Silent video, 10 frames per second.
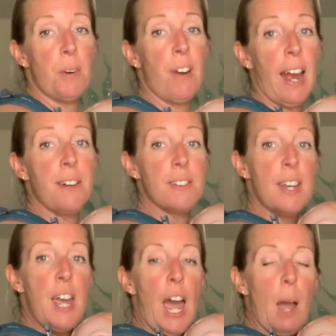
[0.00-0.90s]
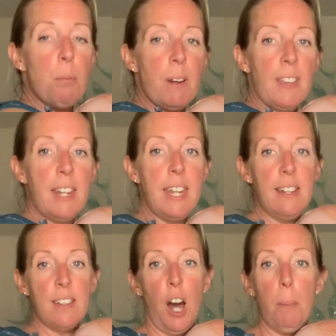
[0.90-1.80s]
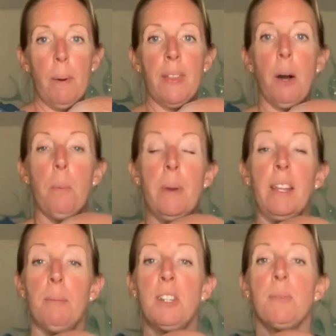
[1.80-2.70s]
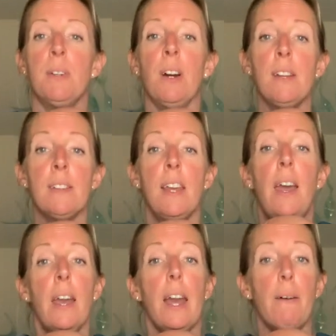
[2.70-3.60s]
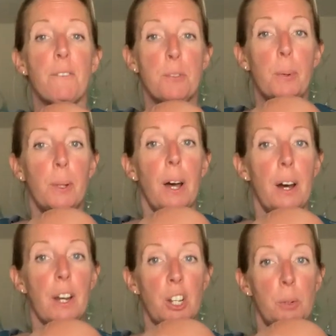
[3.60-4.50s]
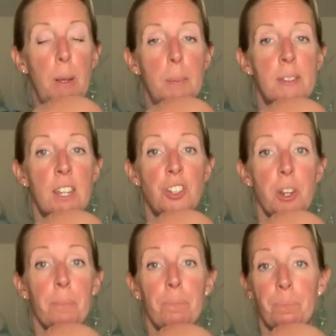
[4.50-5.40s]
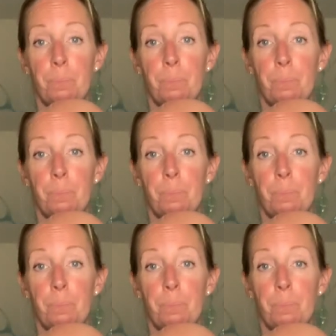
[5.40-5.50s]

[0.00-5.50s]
around and bring their knees up, and that will bring them into a nice comfortable ergonomic position.